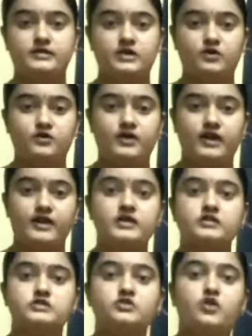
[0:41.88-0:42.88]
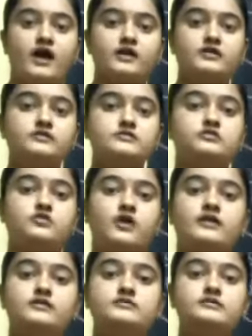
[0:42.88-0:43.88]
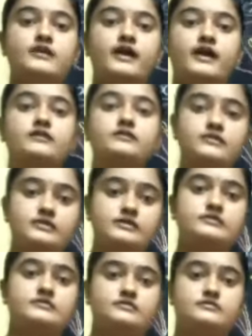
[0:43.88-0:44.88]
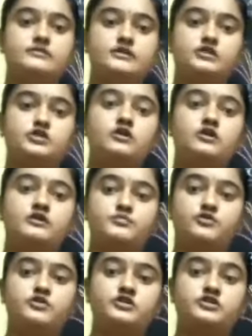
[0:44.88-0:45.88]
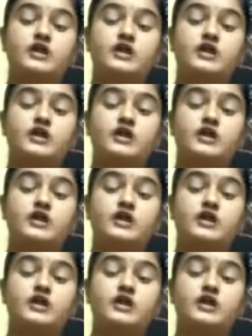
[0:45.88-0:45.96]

Okay, so to understand this sexual reproduction,